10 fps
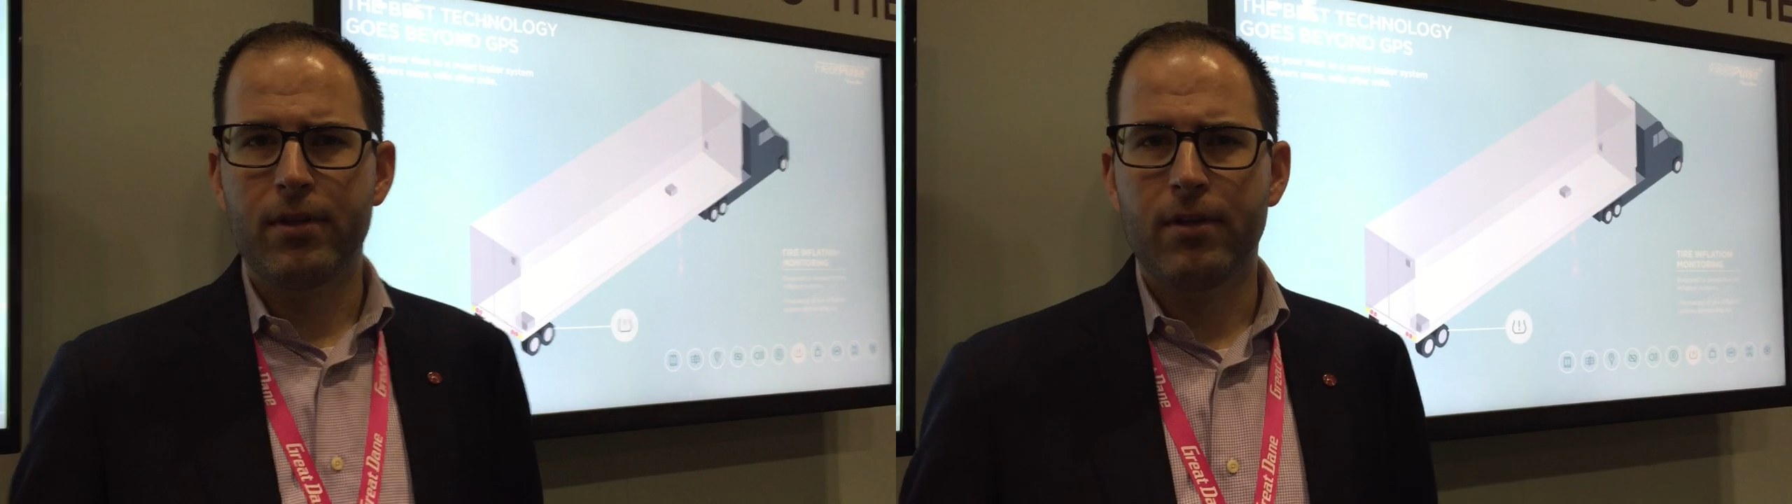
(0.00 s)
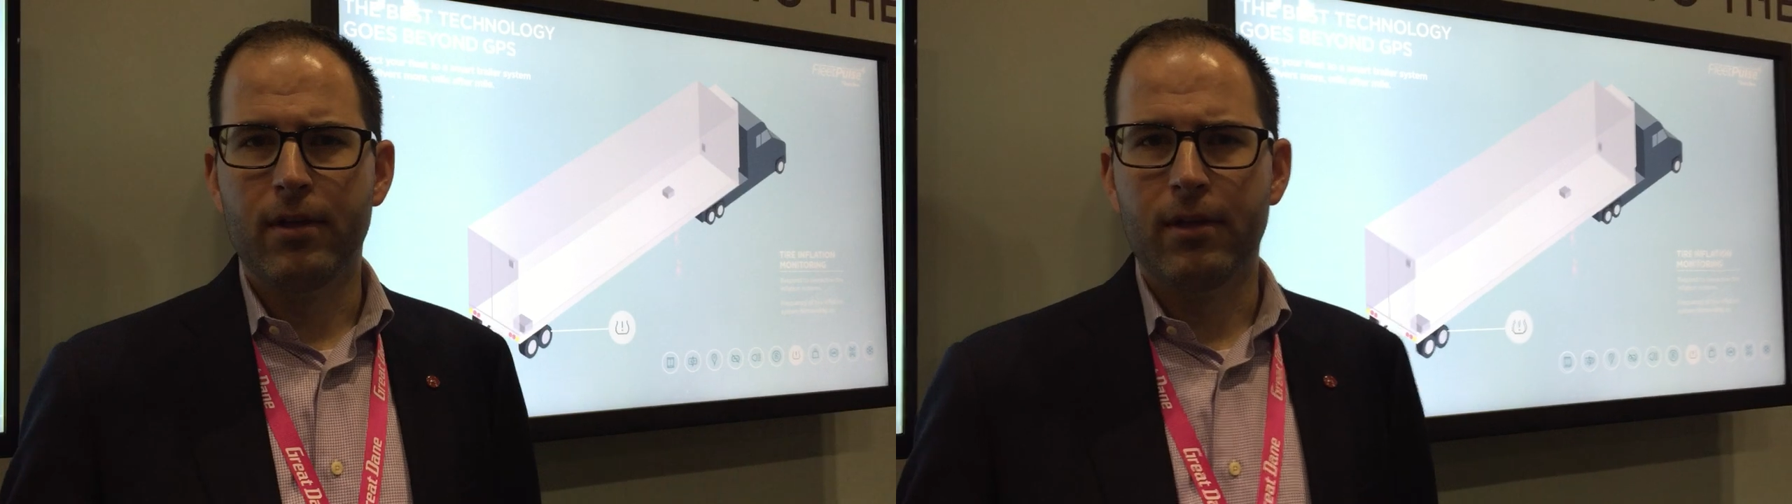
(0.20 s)

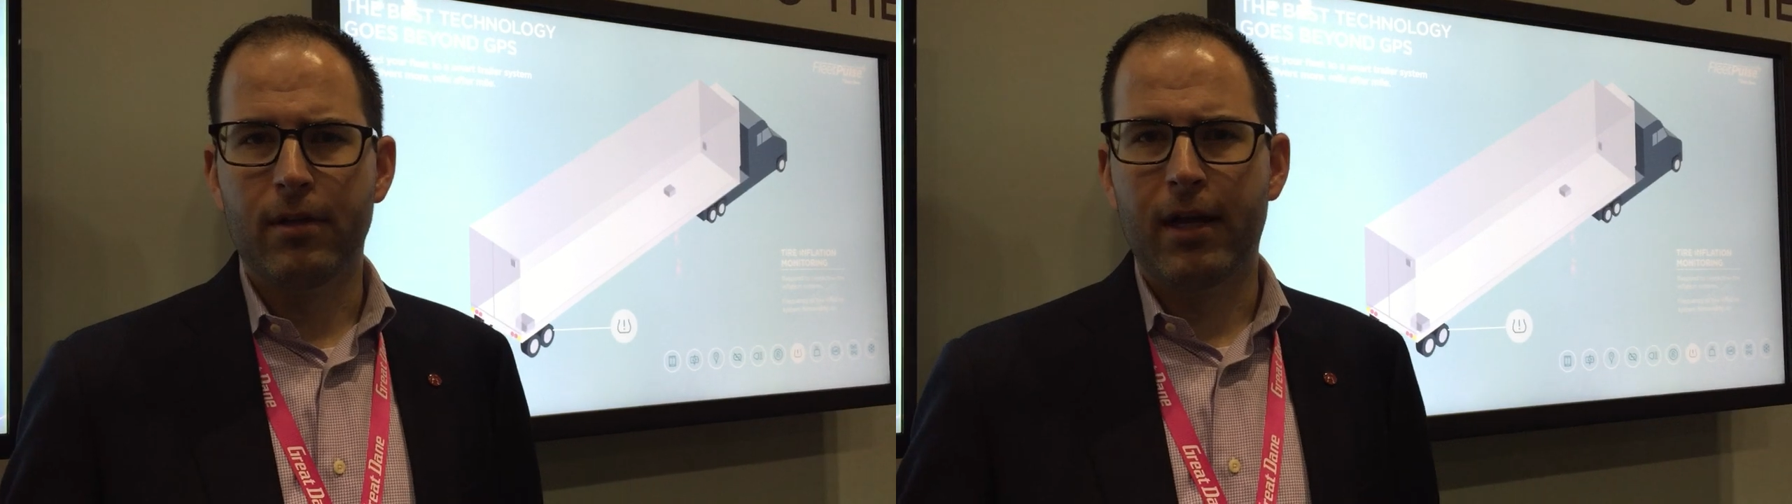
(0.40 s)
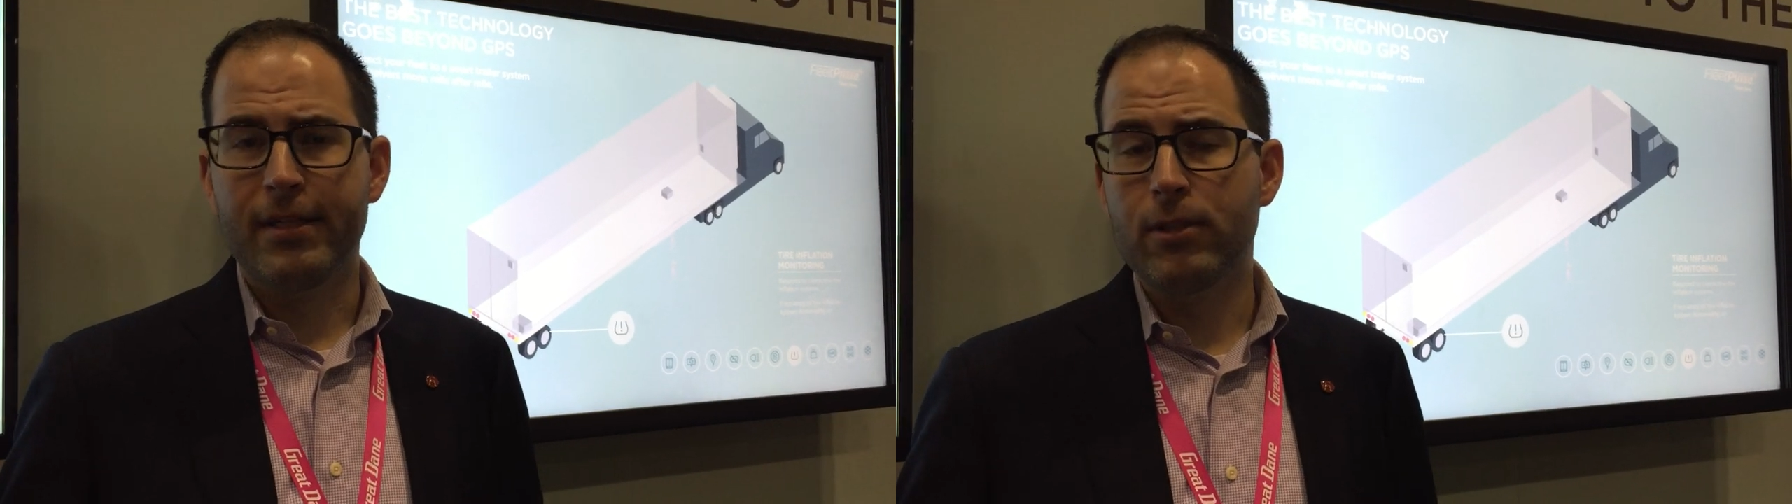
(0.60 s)
the,
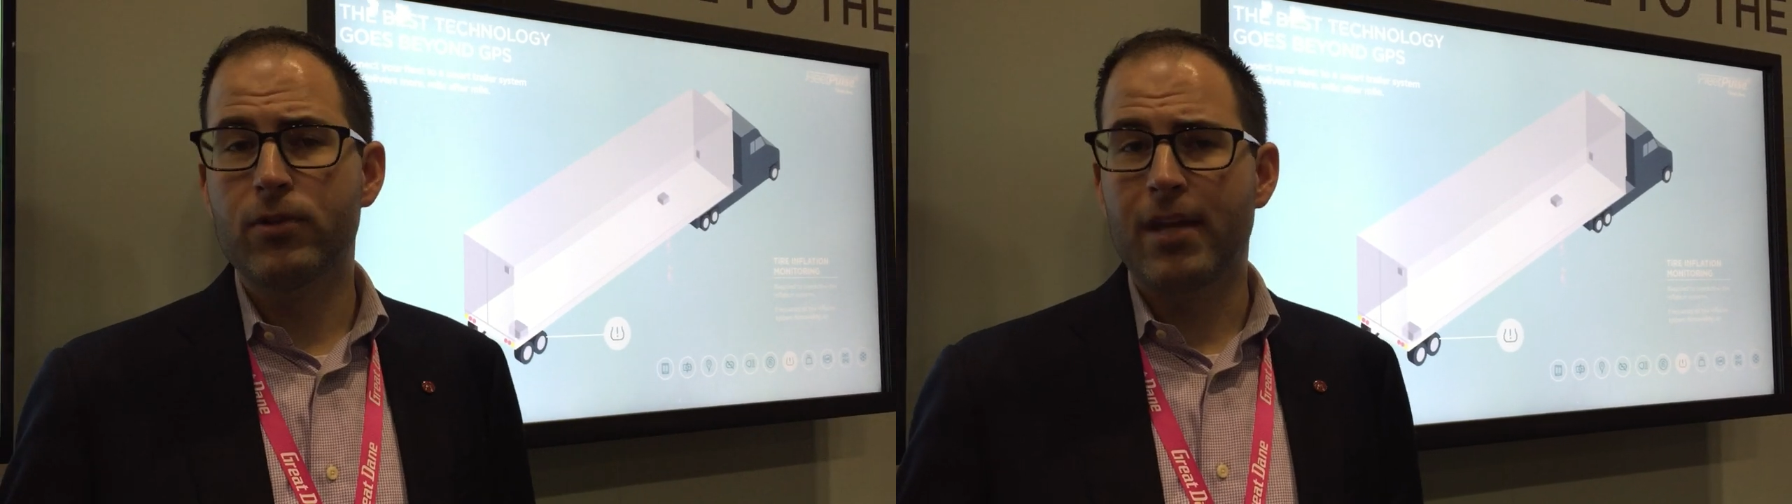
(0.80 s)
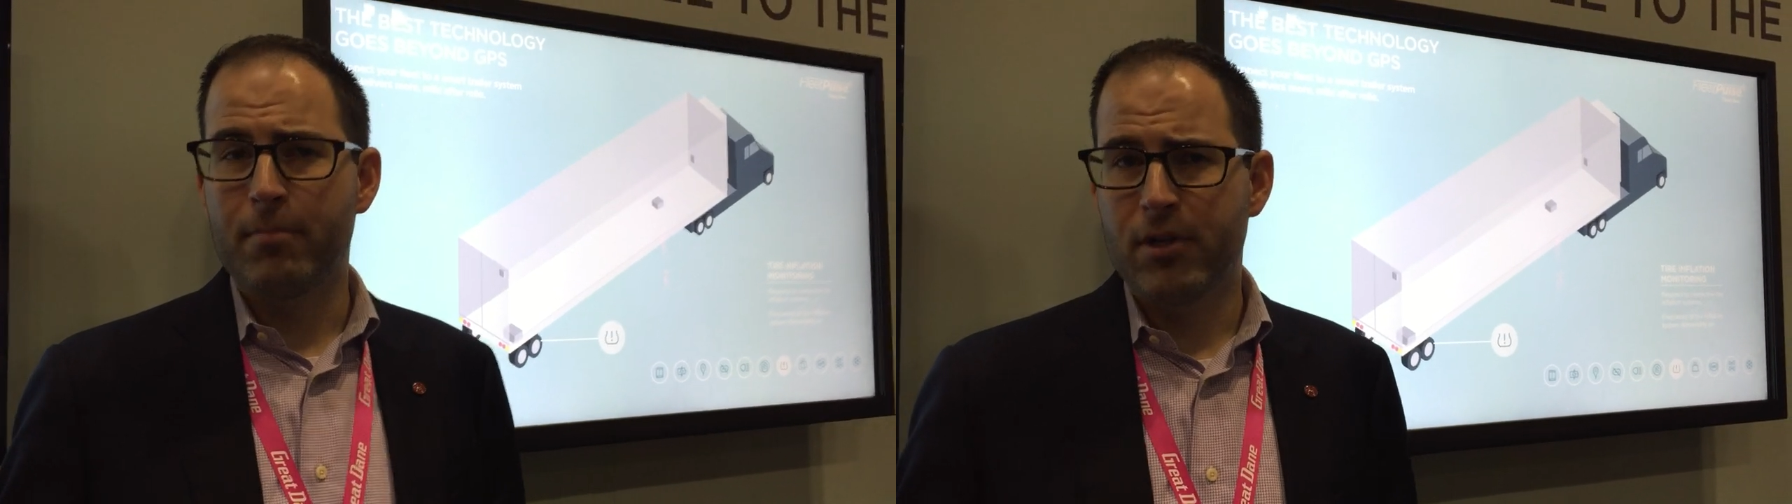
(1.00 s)
the
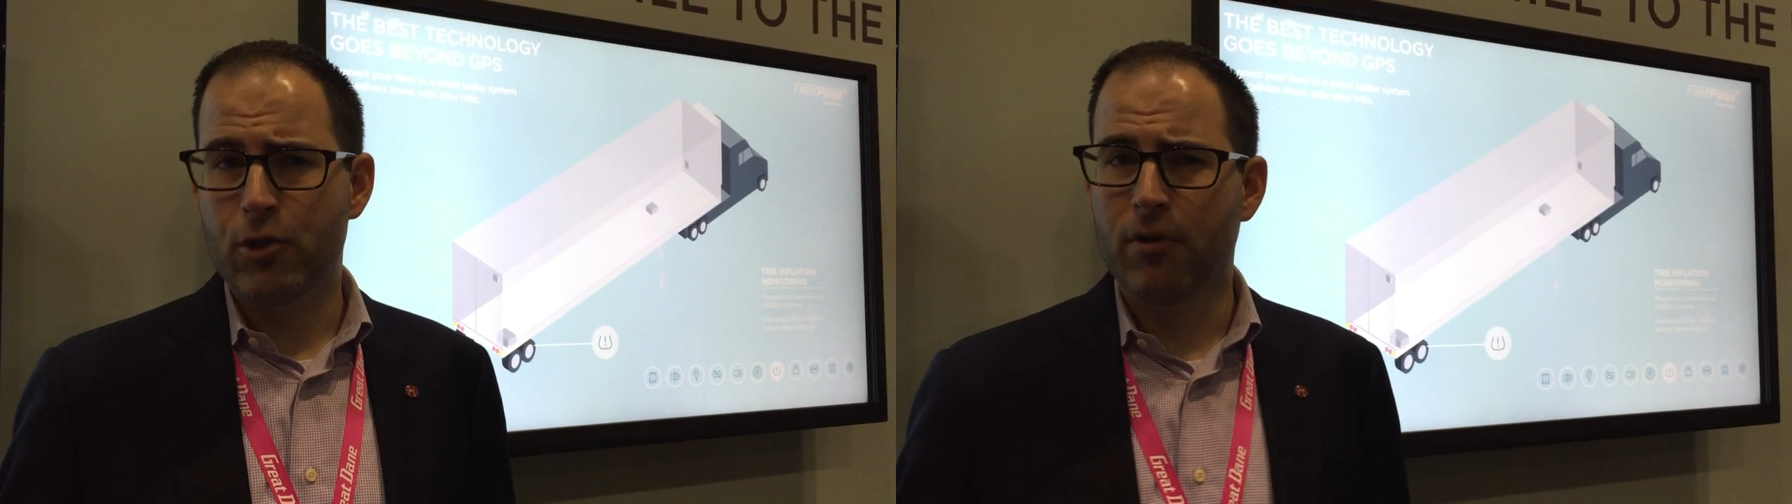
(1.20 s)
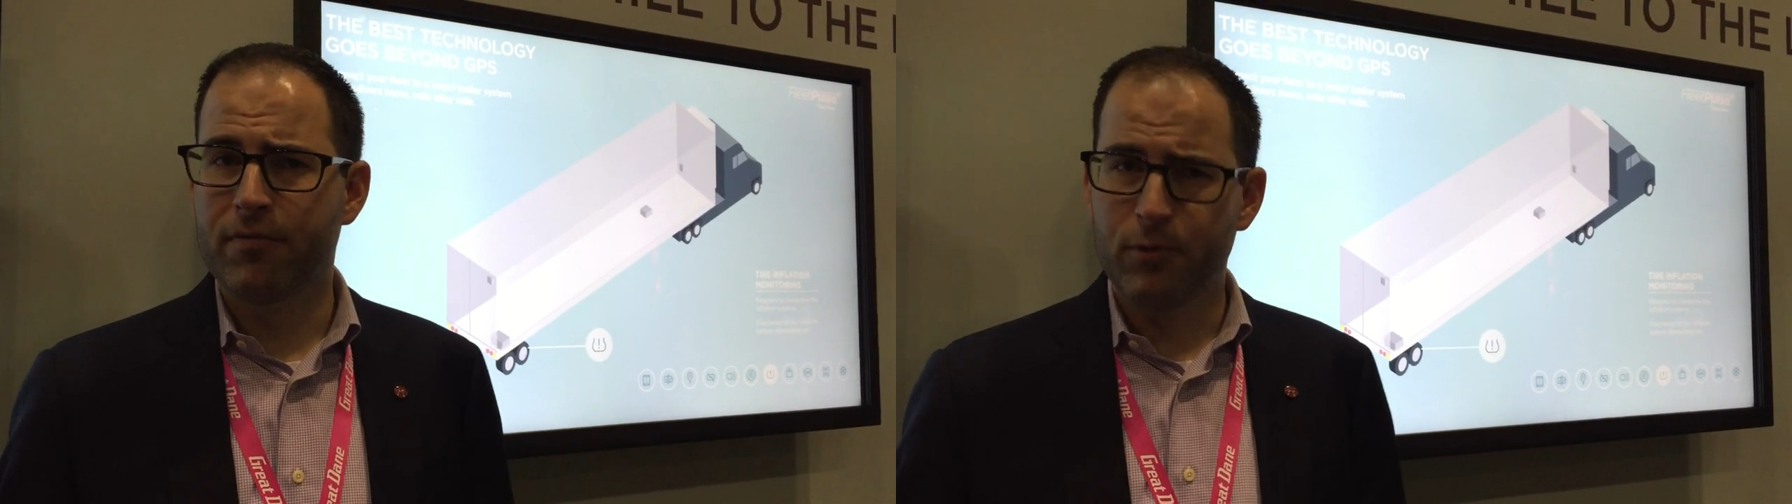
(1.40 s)
ideal
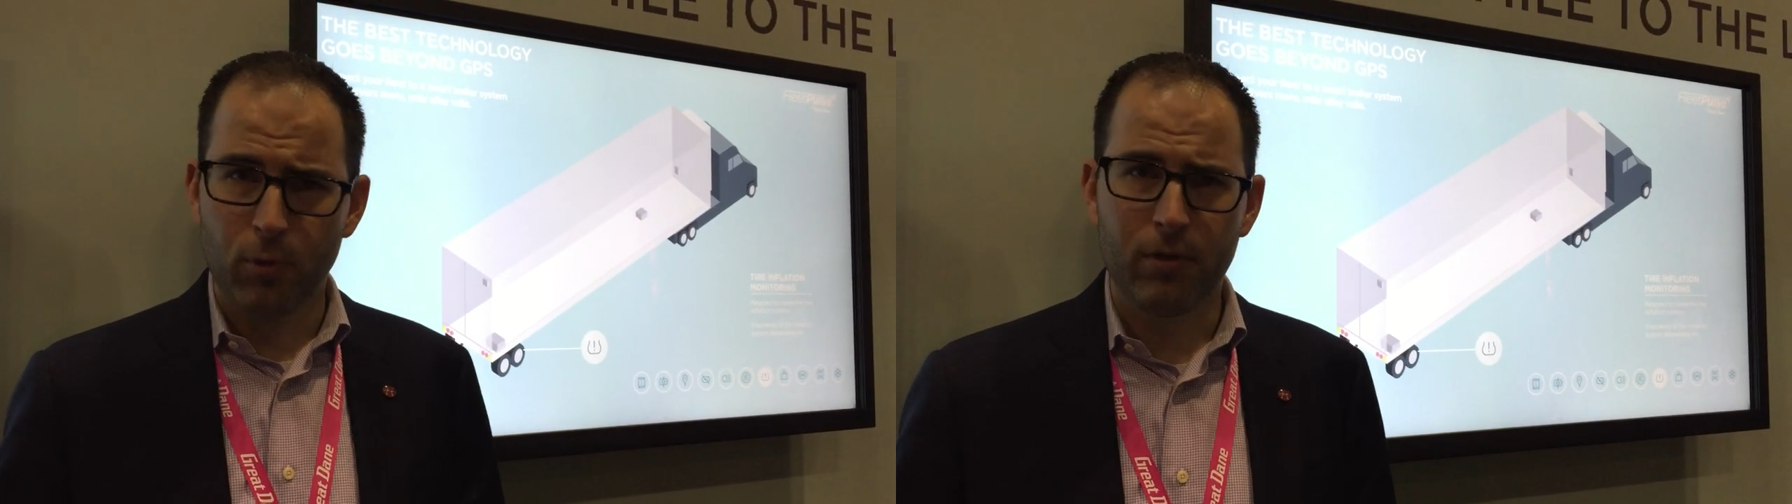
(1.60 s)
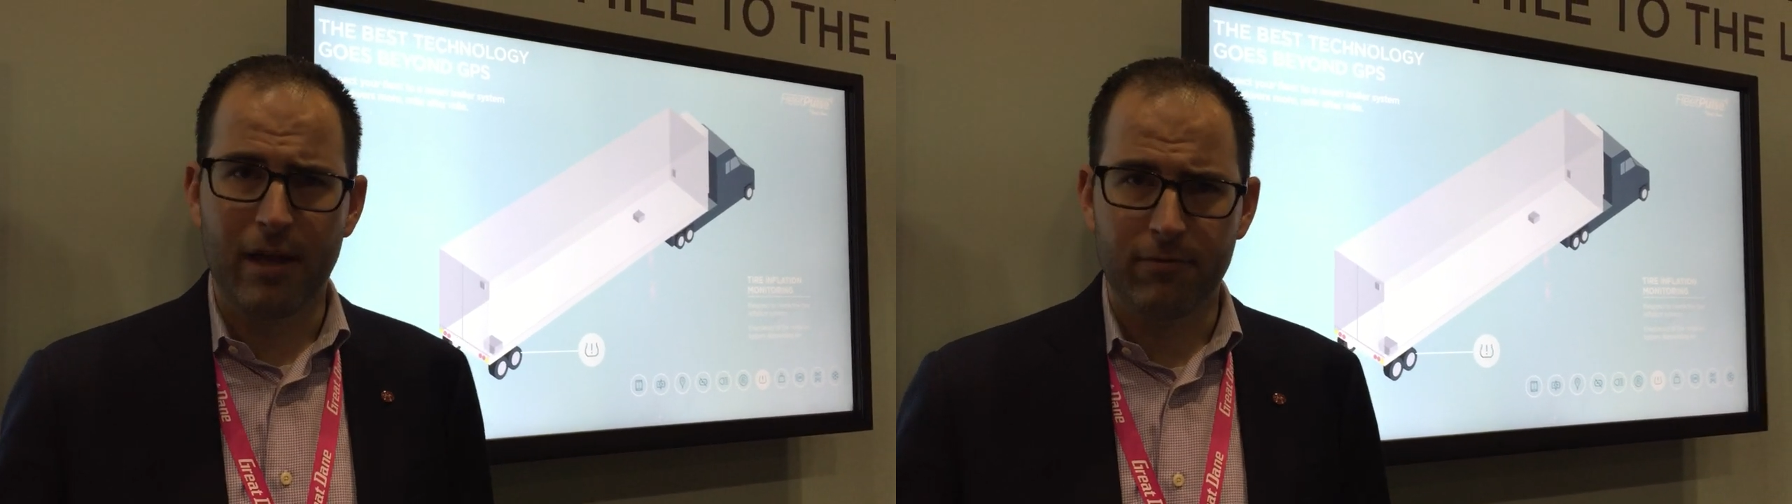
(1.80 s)
temperature and
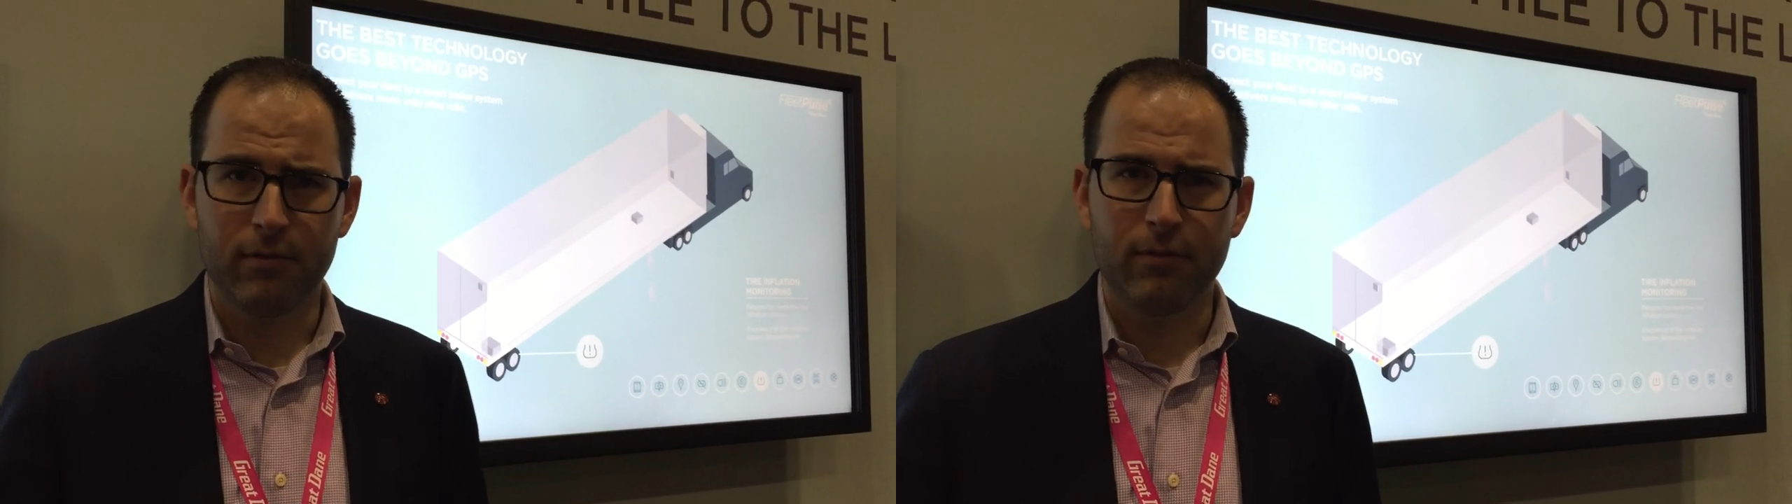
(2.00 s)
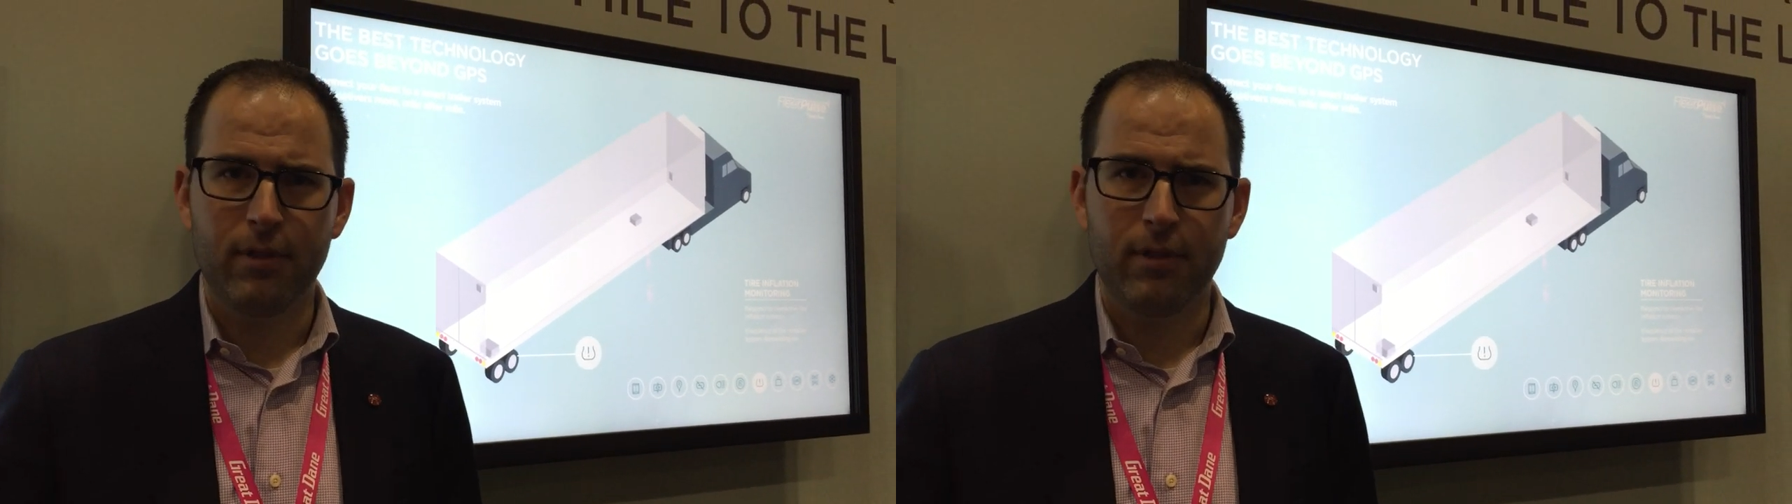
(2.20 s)
fuel level